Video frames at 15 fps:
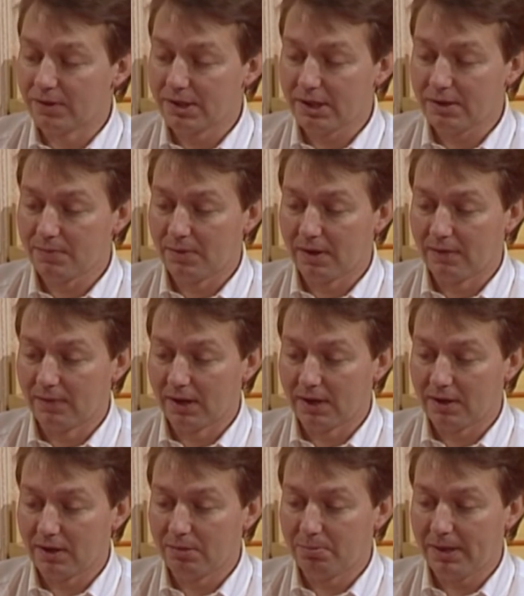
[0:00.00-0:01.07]
She's one of our
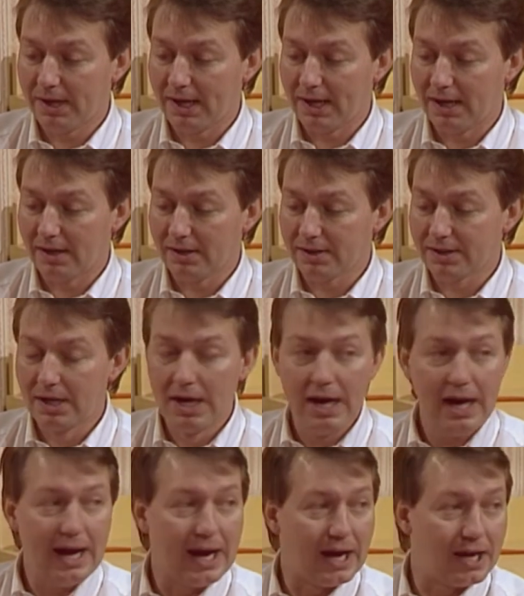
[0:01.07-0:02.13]
good pals.
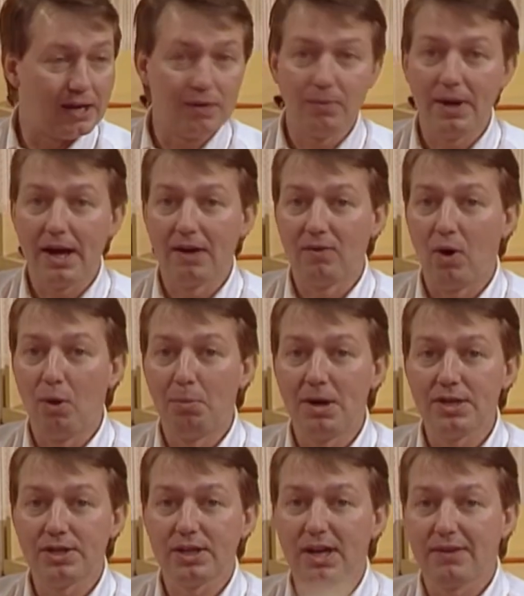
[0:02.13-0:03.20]
And we have a whole
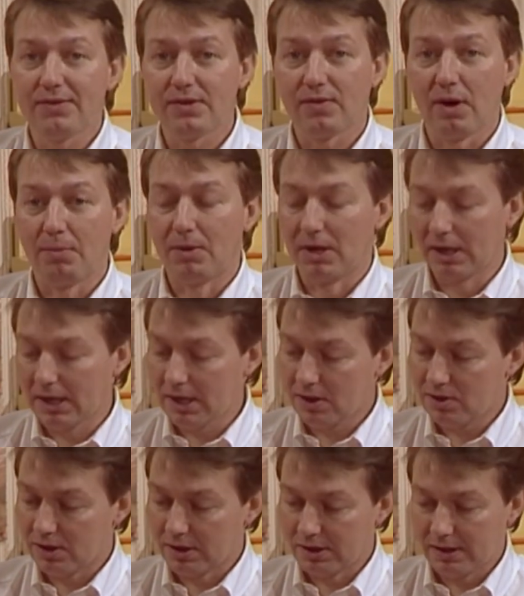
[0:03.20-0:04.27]
bunch of gifts from her in the
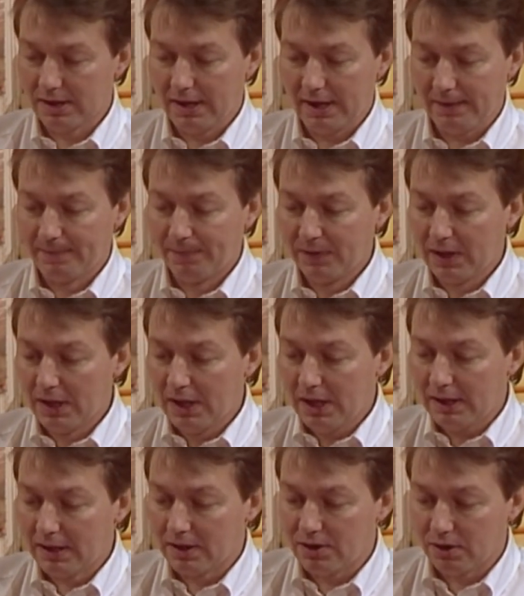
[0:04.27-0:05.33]
kitchen today
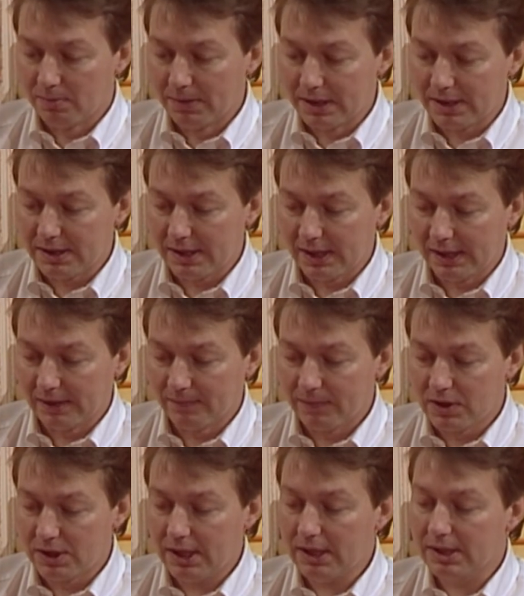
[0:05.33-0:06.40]
that you'll be seeing.
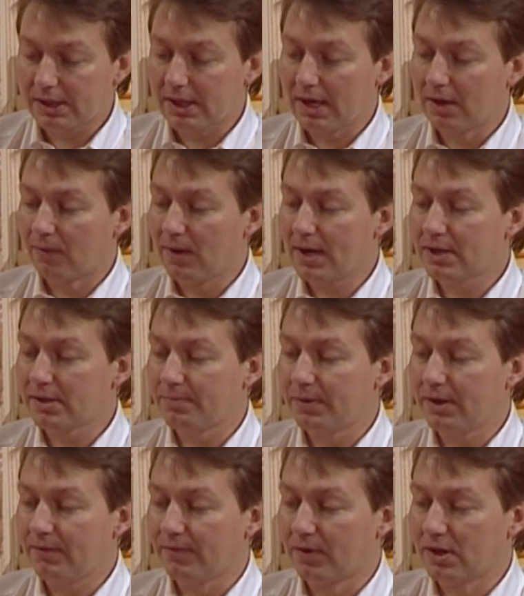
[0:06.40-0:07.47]
She sent a
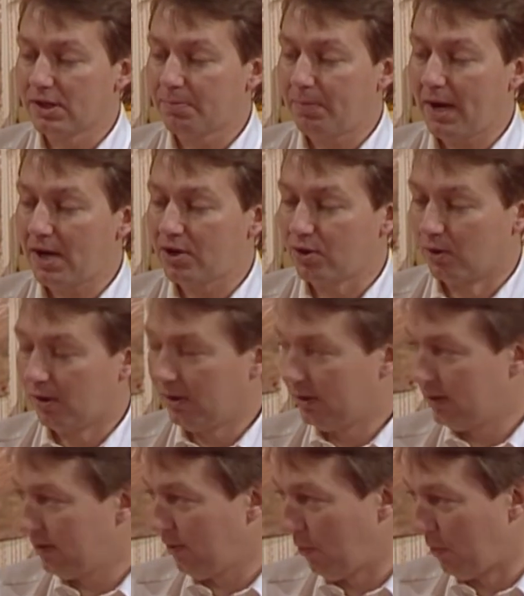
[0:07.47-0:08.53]
recipe for a special
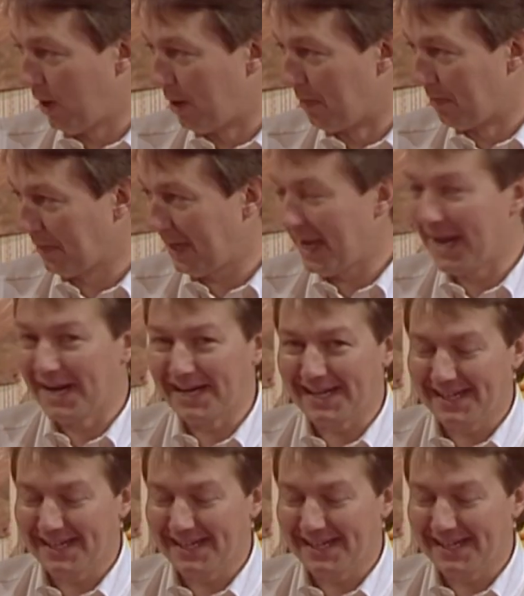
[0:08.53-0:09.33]
Rum uh, cake.